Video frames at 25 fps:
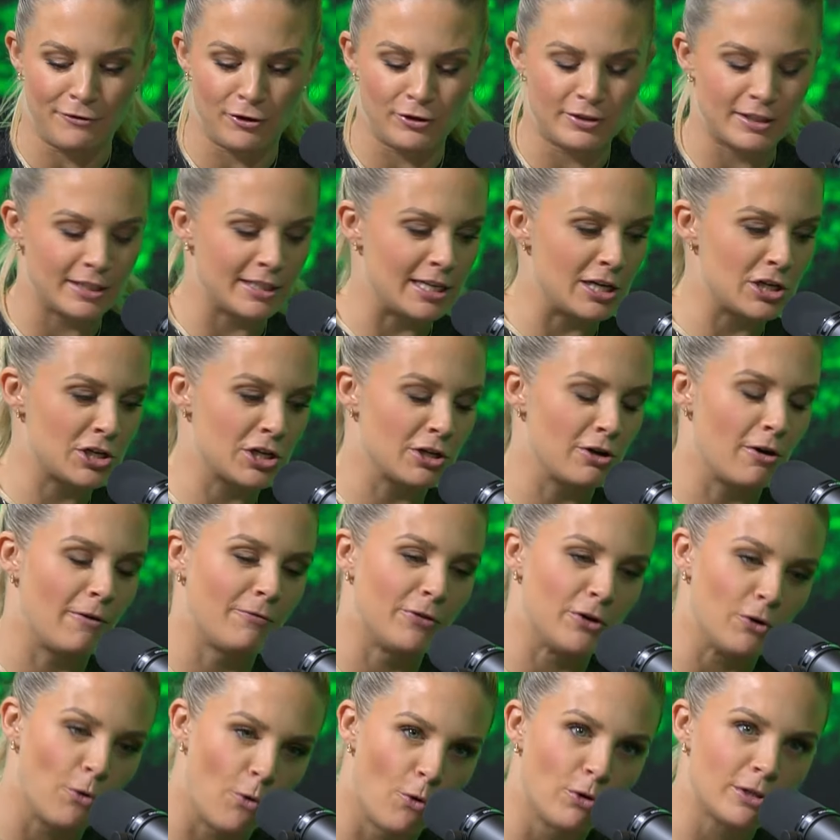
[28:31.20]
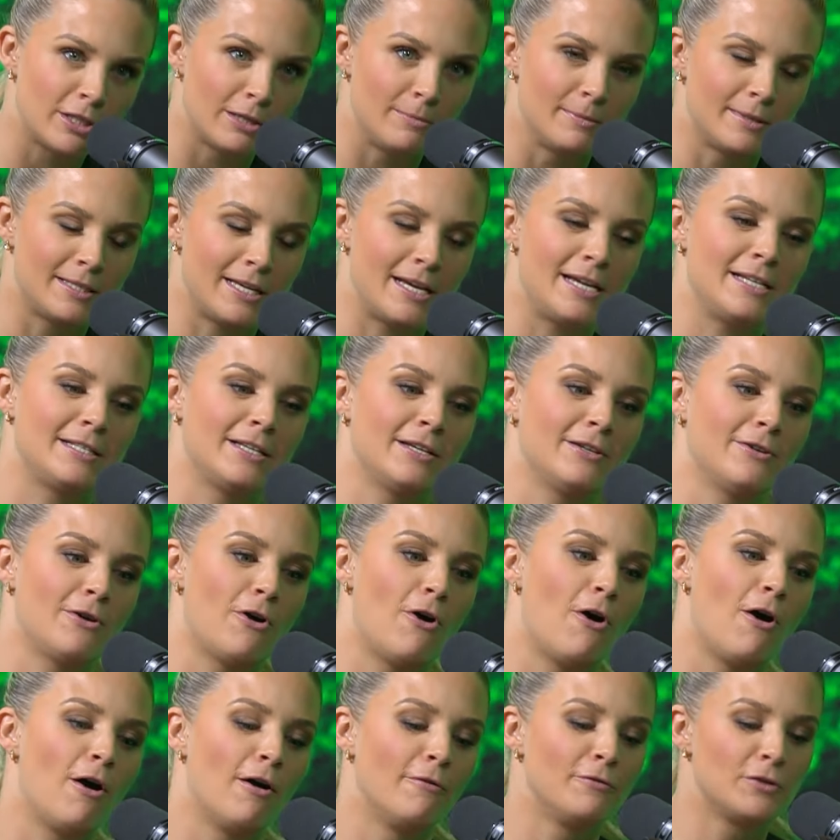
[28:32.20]
first edition of the autumn season
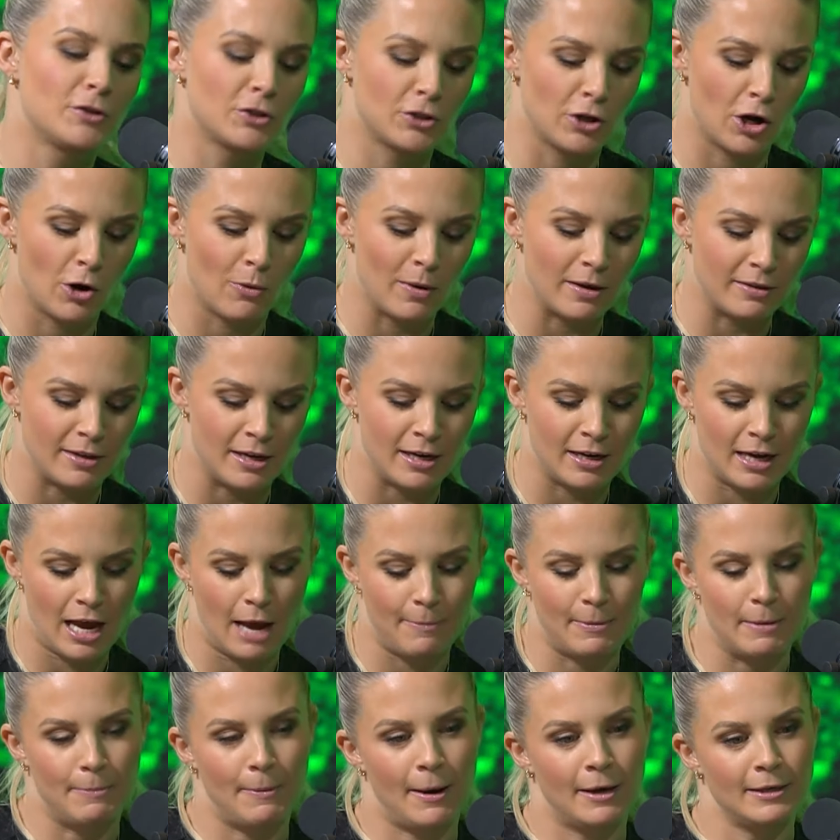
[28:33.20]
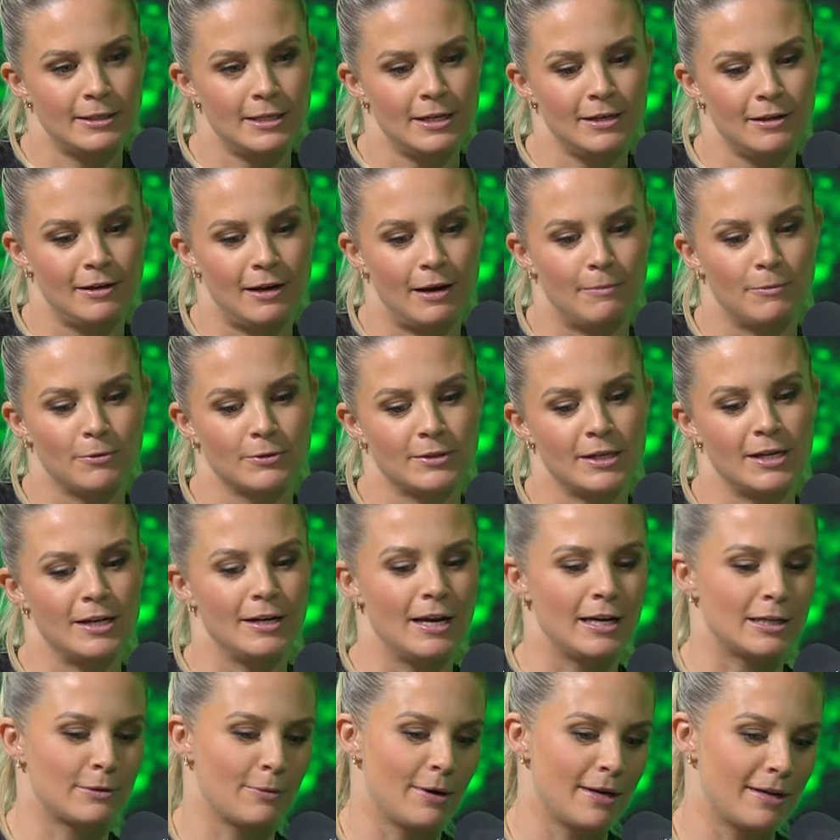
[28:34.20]
of So We Think. Happy punting, and we'll see you
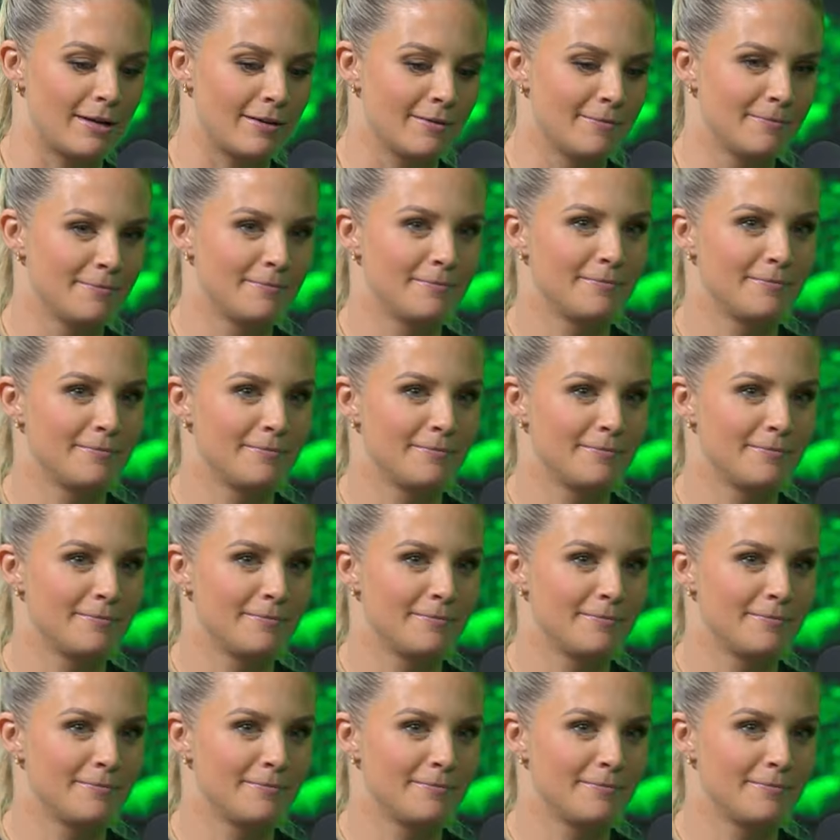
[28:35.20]
next week.